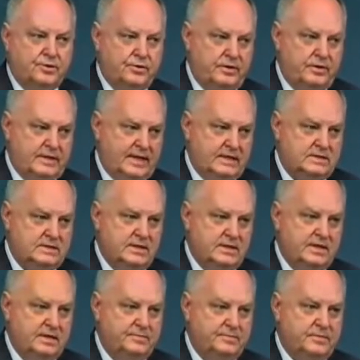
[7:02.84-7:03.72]
During that
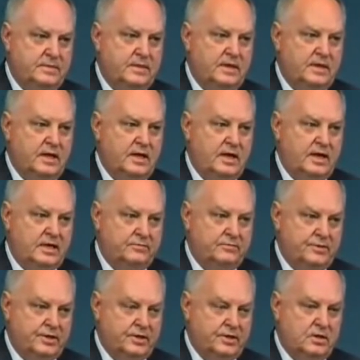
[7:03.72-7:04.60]
time, I
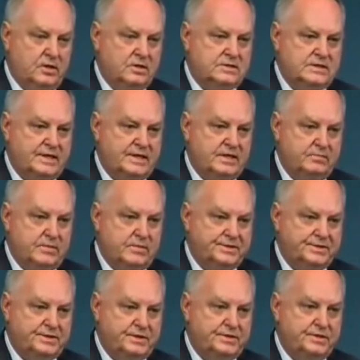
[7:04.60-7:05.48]
can recall seeing a
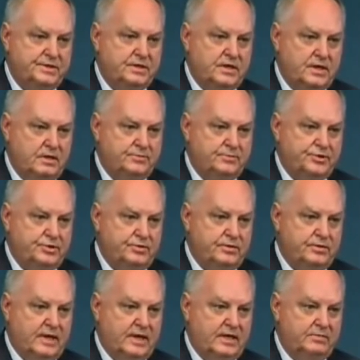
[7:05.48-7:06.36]
message come
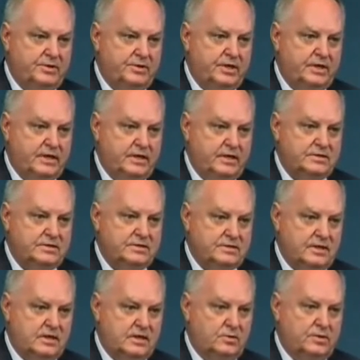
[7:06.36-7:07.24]
through that
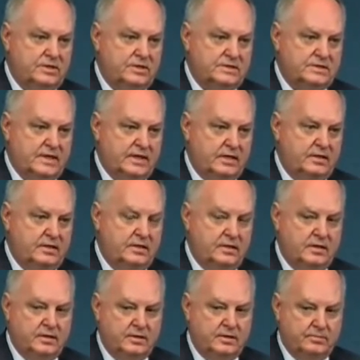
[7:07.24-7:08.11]
communications center which
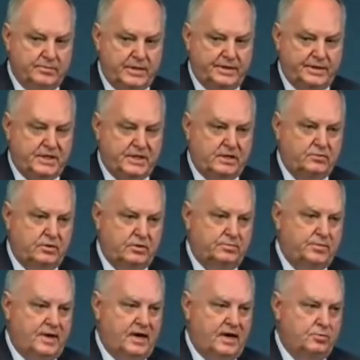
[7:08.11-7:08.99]
said, basically
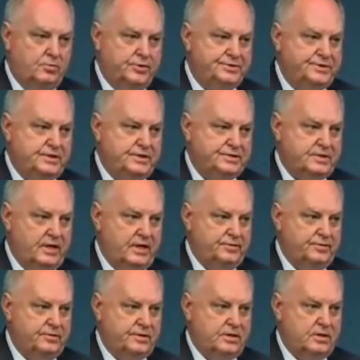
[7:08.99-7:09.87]
what Bob was just
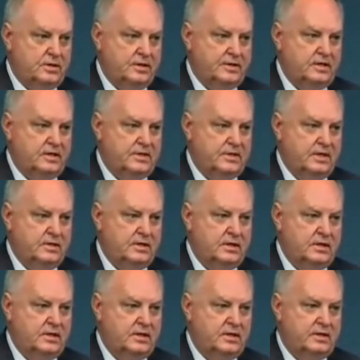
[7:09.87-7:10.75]
got through talking
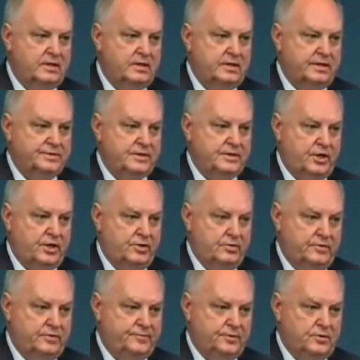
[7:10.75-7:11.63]
about, is that a
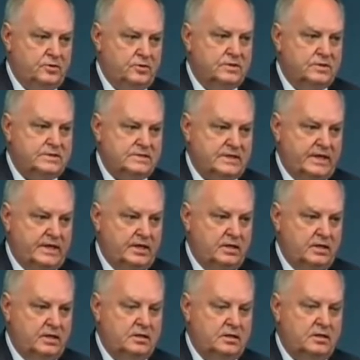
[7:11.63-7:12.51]
UFO was
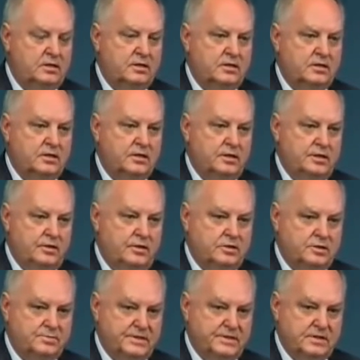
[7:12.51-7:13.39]
seen
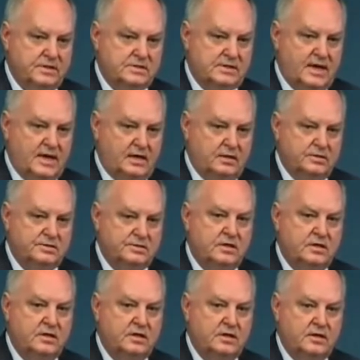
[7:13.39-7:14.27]
near the missile
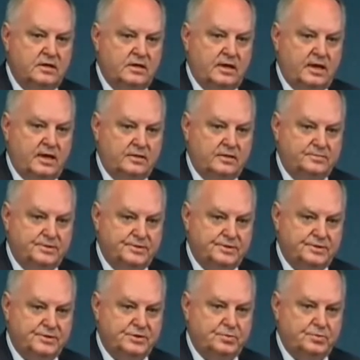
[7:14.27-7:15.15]
silos and the
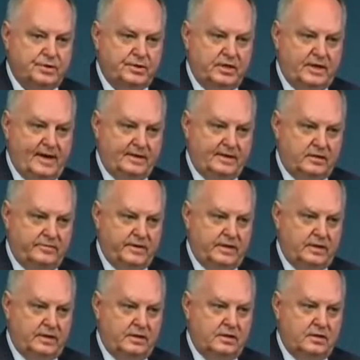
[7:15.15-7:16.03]
missiles were
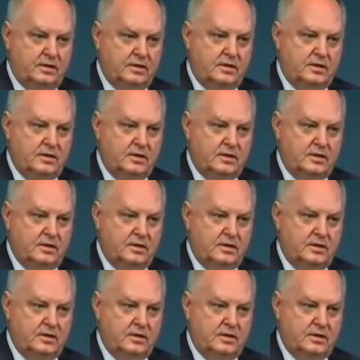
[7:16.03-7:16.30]
deactivated.